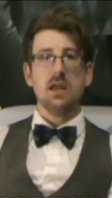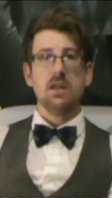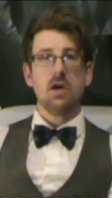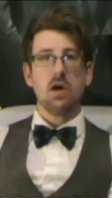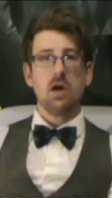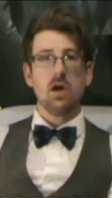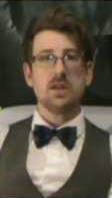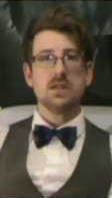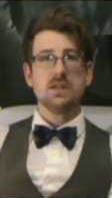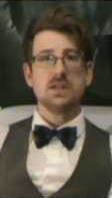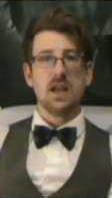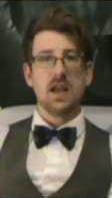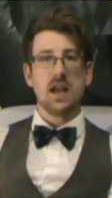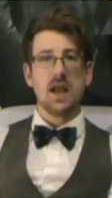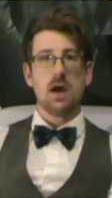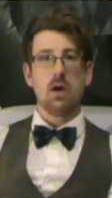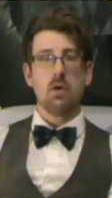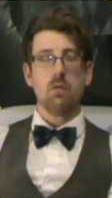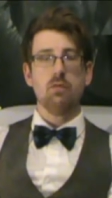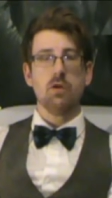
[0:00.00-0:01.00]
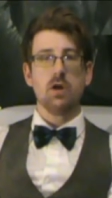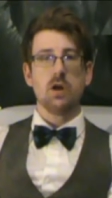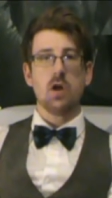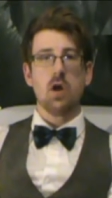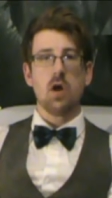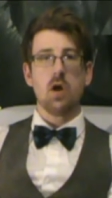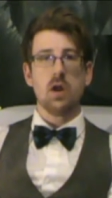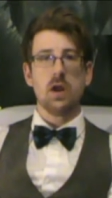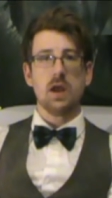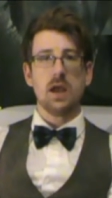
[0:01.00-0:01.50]
that I sent out
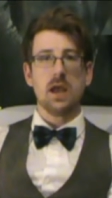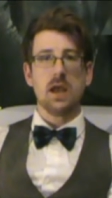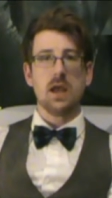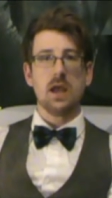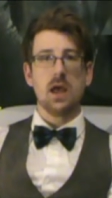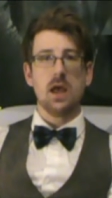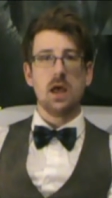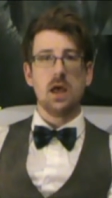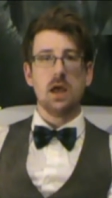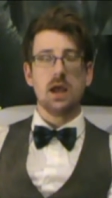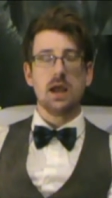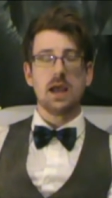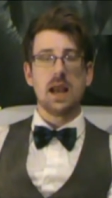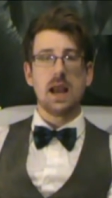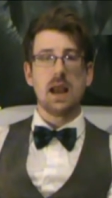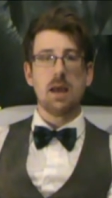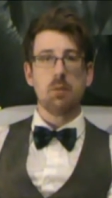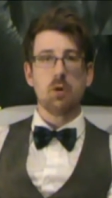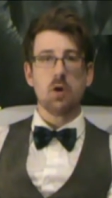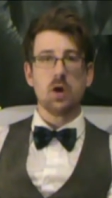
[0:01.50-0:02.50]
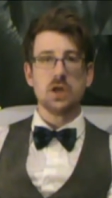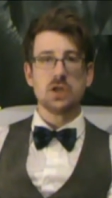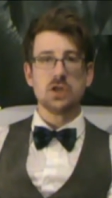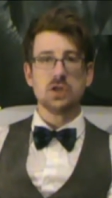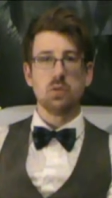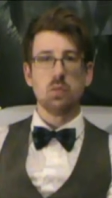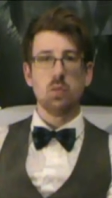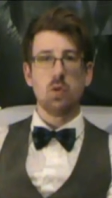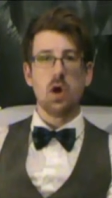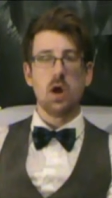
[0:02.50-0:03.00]
regarding uh,
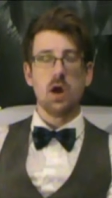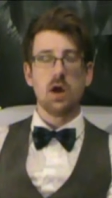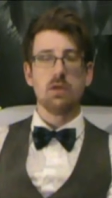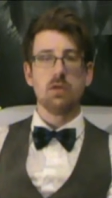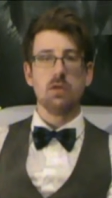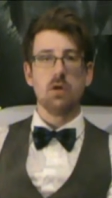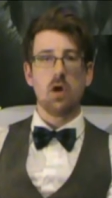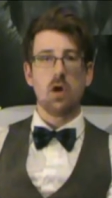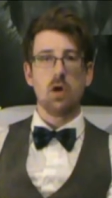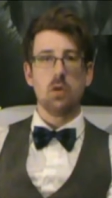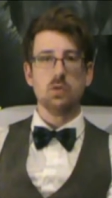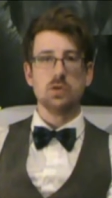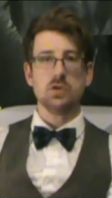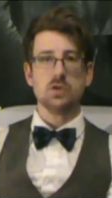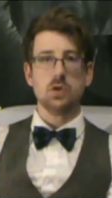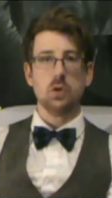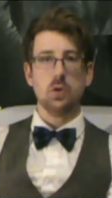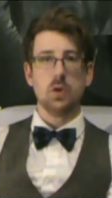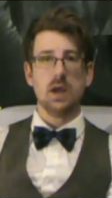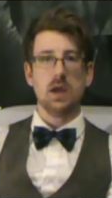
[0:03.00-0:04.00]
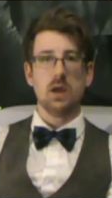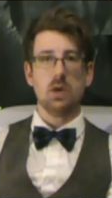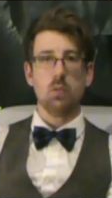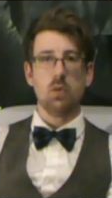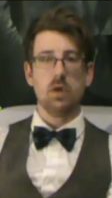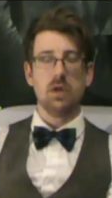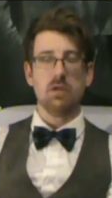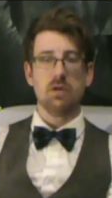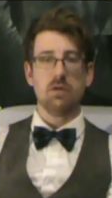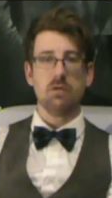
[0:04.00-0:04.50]
collaboration work that I was doing
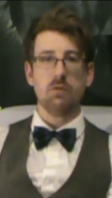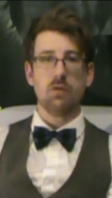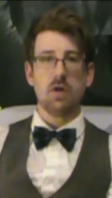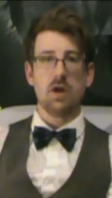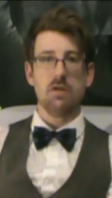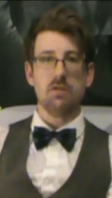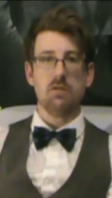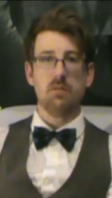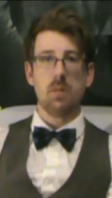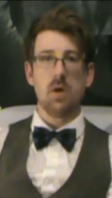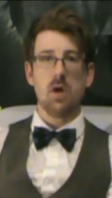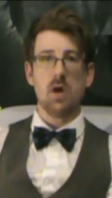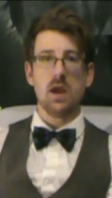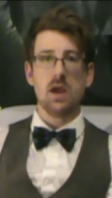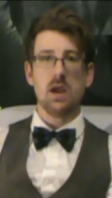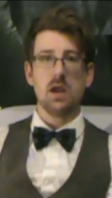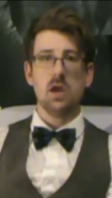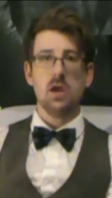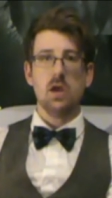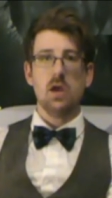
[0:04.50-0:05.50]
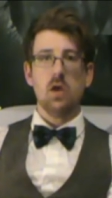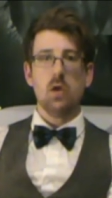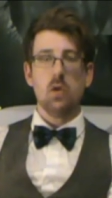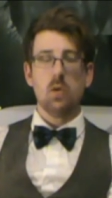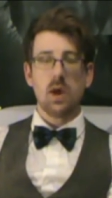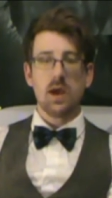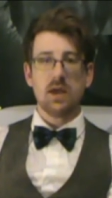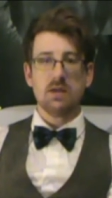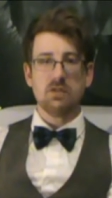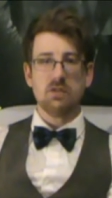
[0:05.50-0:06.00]
with a friend of mine
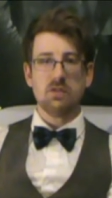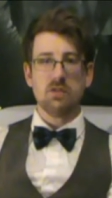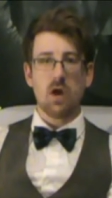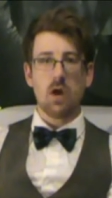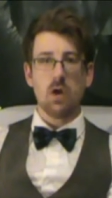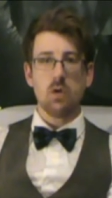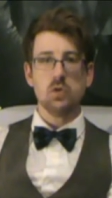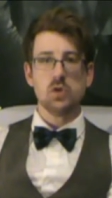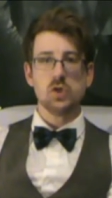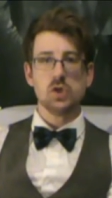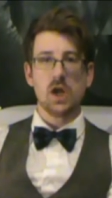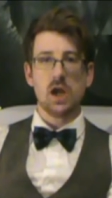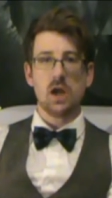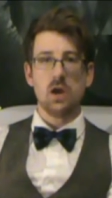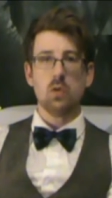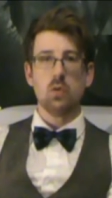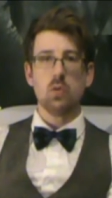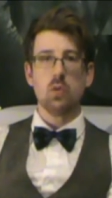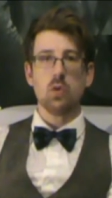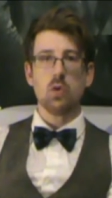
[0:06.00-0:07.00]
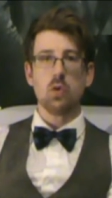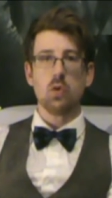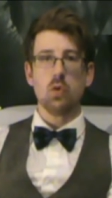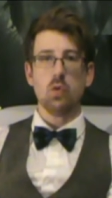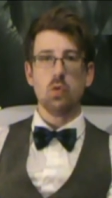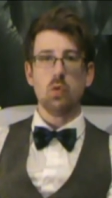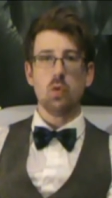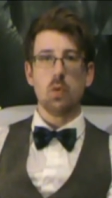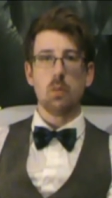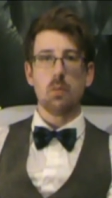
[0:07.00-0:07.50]
who has his own channel
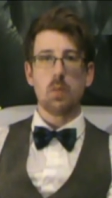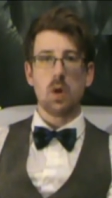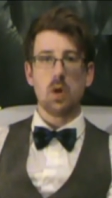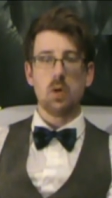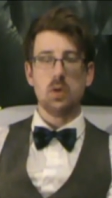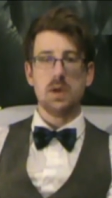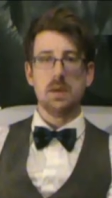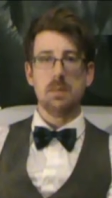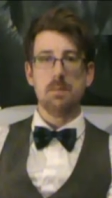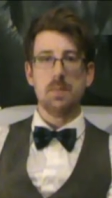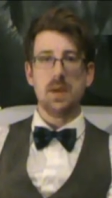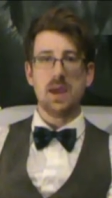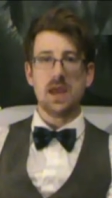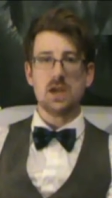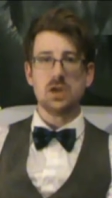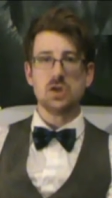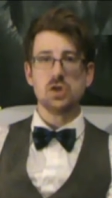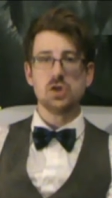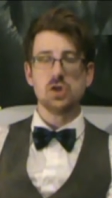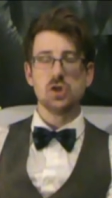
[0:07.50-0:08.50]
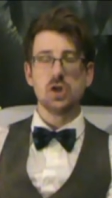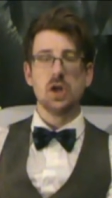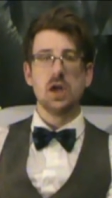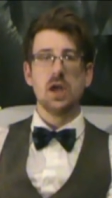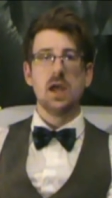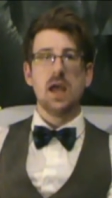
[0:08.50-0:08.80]
called PokèPidge